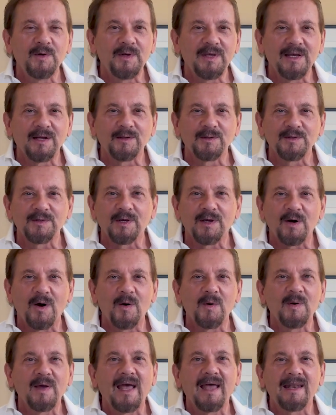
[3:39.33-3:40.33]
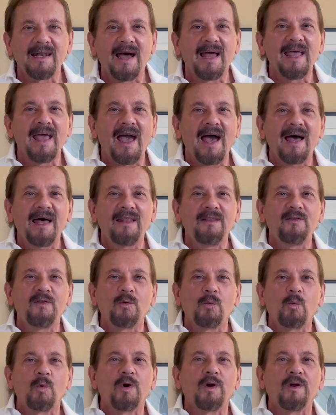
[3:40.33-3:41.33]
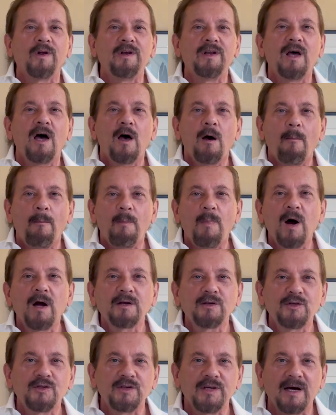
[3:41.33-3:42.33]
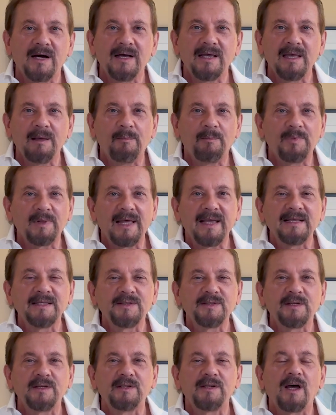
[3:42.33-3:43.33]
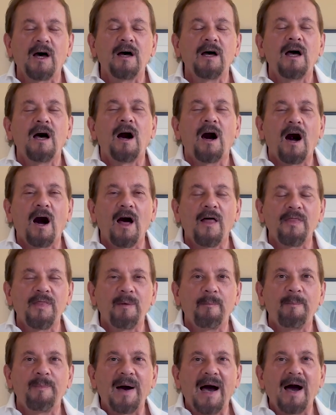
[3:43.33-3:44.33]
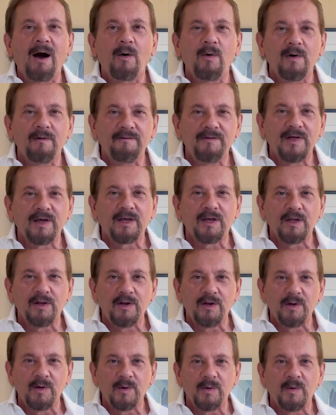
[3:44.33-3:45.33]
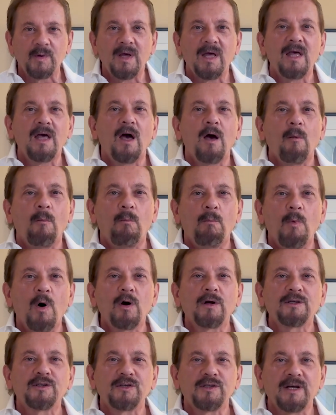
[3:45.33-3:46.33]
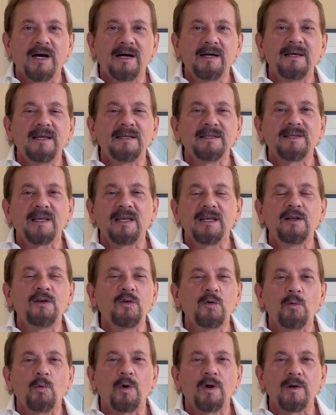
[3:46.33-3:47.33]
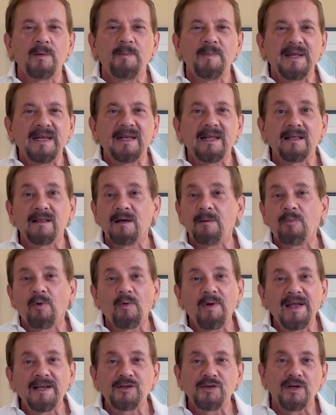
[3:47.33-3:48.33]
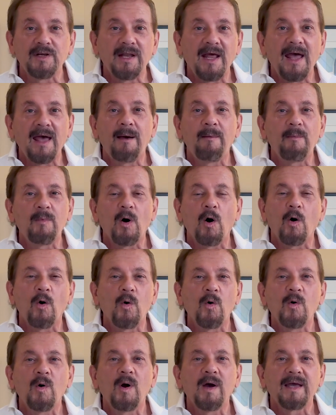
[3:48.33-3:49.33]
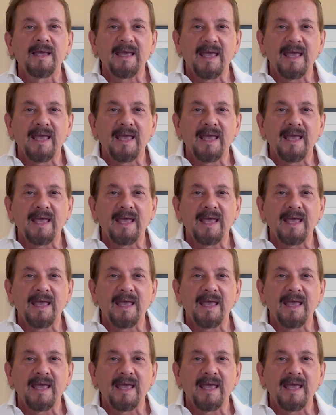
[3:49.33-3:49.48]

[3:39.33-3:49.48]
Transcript: years ago, and I had the word moksha emblazoned on the bow of the canoe. Moksha is a Hindu word meaning liberation, M-O-K-S-H,